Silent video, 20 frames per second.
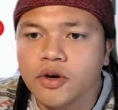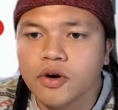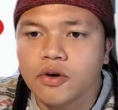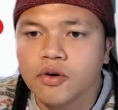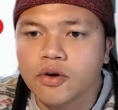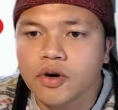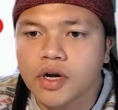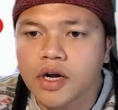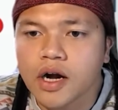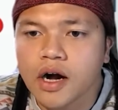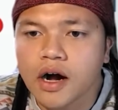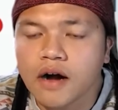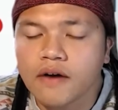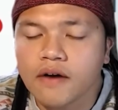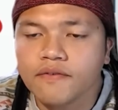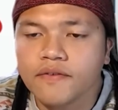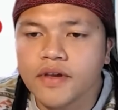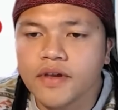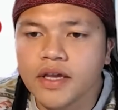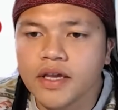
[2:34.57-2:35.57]
or
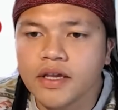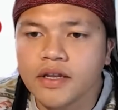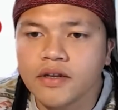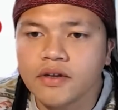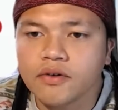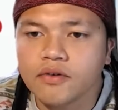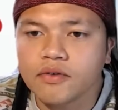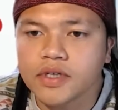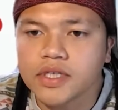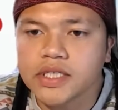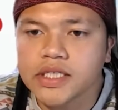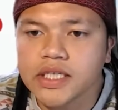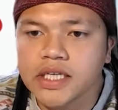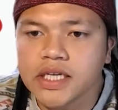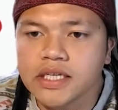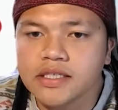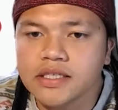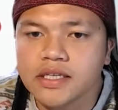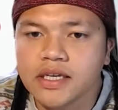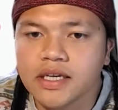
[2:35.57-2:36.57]
coughing or
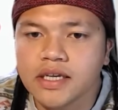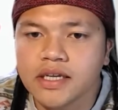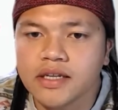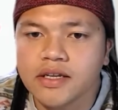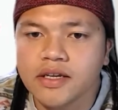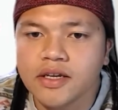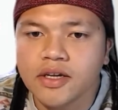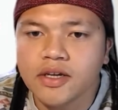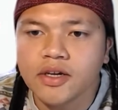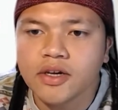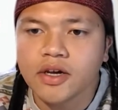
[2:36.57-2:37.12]
sneezing,